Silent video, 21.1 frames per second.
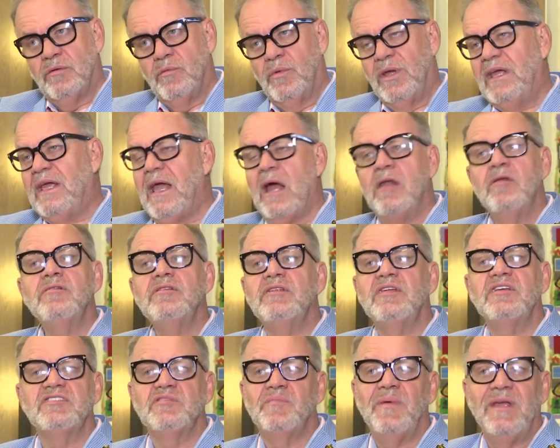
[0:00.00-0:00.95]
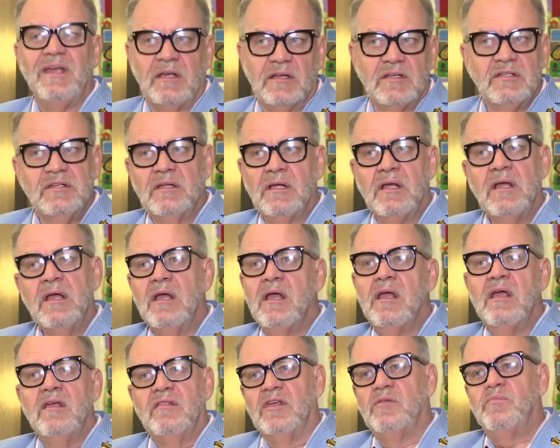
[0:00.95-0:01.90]
We cannot expect
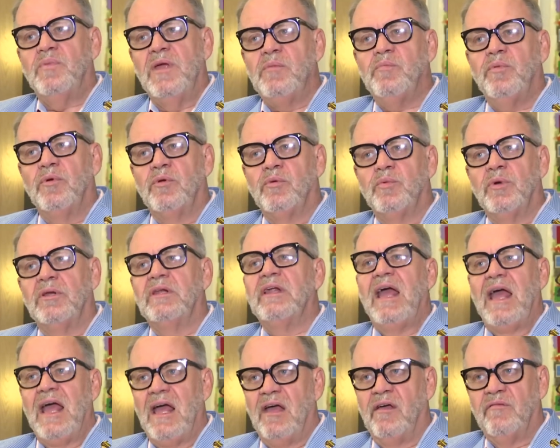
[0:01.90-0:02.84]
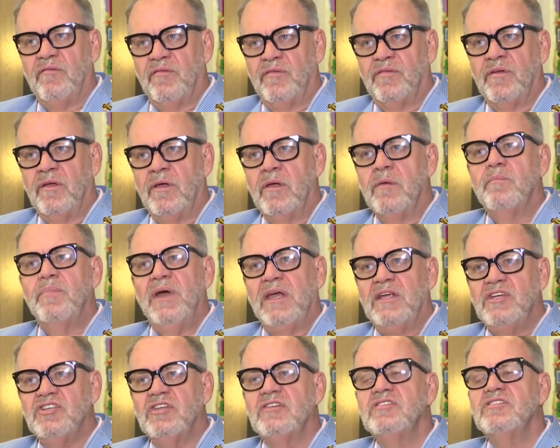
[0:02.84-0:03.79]
that people will have
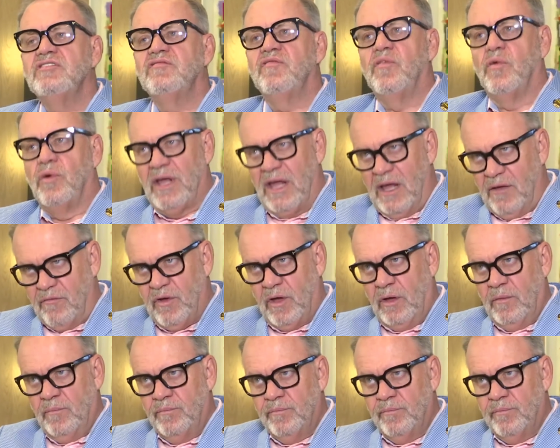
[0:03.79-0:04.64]
patience forever.